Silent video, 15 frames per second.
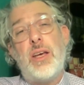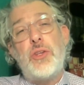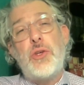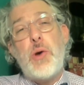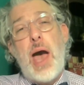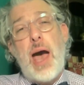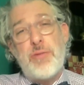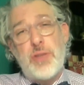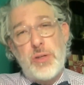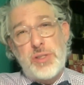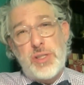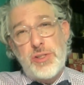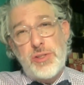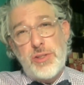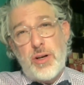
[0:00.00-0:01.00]
you have those
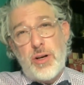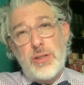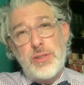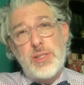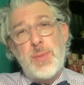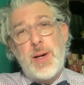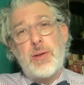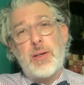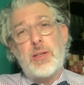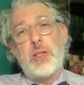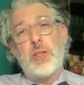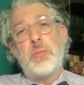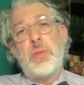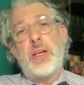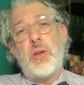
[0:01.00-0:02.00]
concerns about
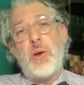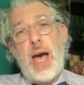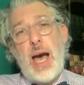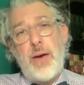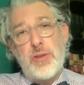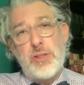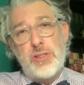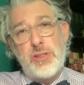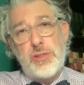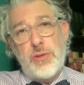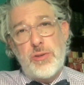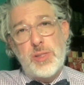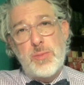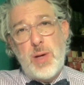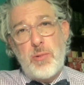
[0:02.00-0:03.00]
recruitment, you have those
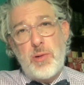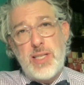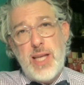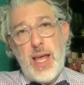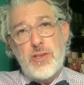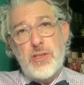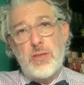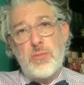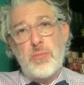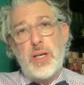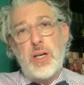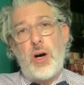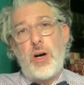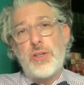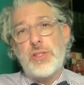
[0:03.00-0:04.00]
concerns about retention, but
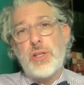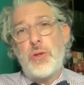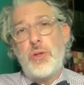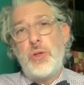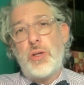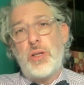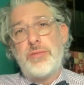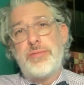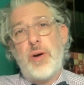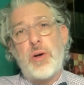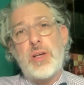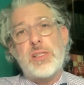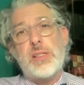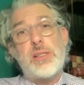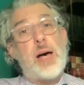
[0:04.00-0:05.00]
also you can
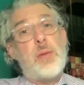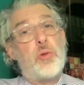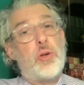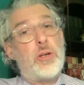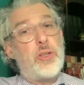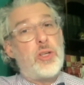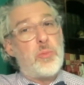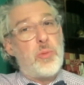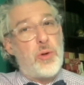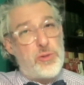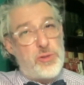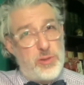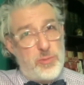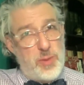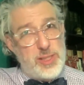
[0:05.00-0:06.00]
focus a lot more on your
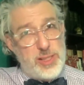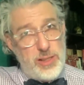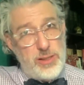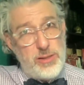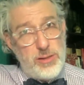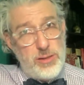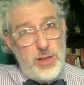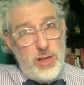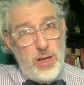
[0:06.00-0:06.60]
personal business.